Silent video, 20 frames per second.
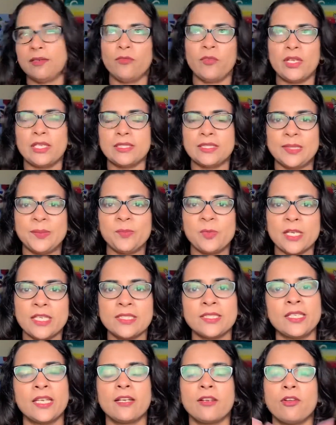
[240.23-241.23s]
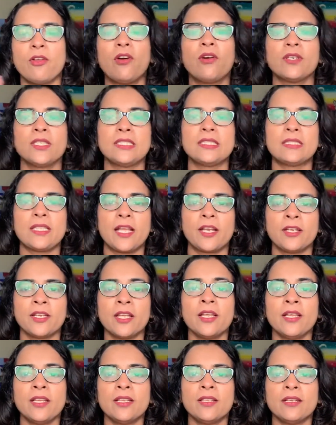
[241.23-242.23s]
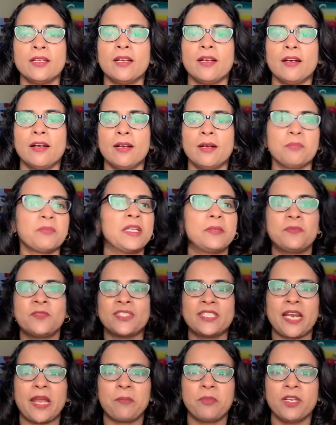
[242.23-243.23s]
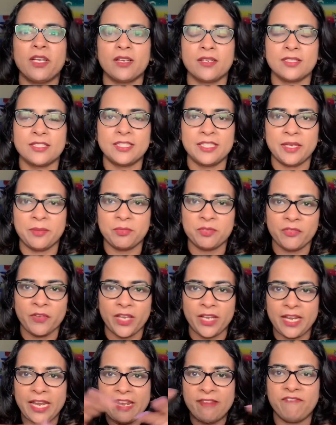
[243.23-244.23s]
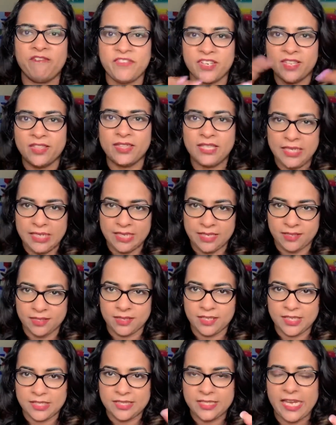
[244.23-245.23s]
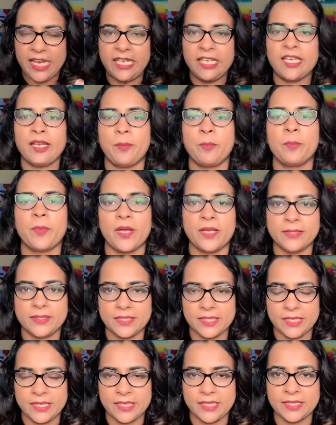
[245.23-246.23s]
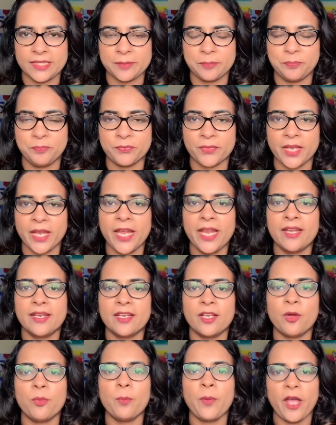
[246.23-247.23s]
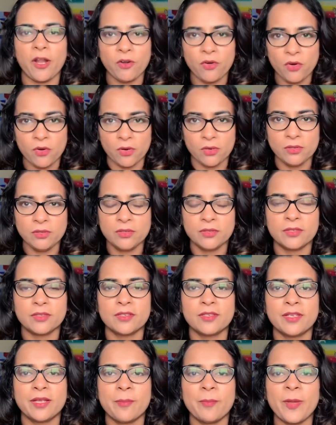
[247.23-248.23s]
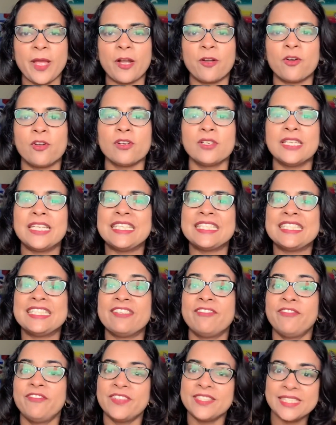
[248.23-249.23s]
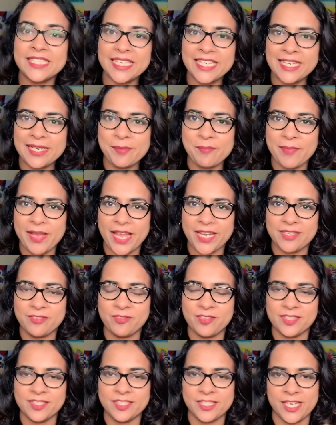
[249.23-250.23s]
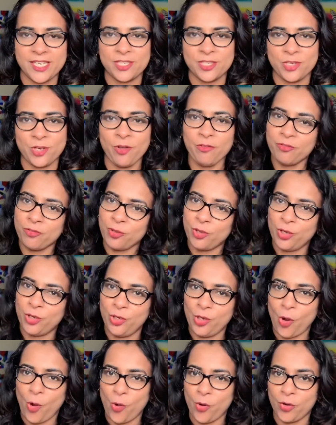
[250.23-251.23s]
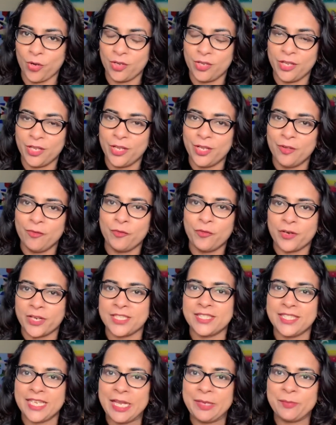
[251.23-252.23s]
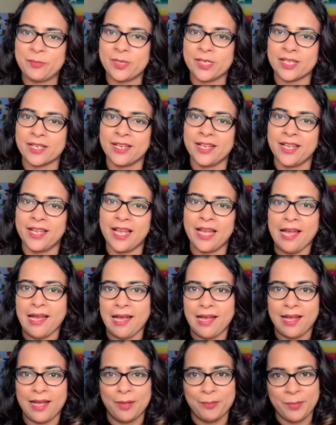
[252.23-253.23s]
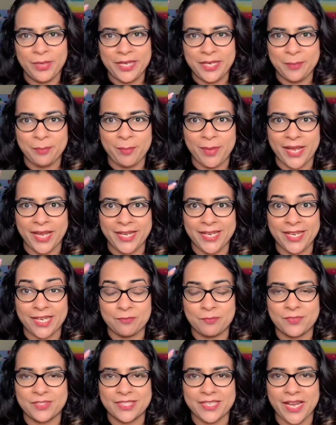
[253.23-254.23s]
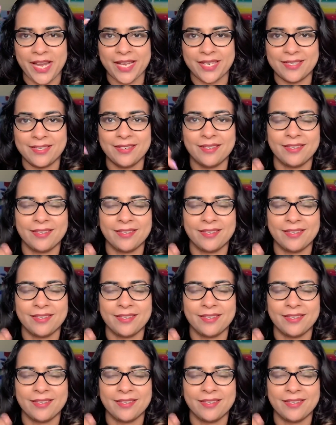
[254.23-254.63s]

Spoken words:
well, simply said, Langue is that abstract concept where everything is encompassed in it. Now Parole is the physical manifestation of Langue. For example, in my abstract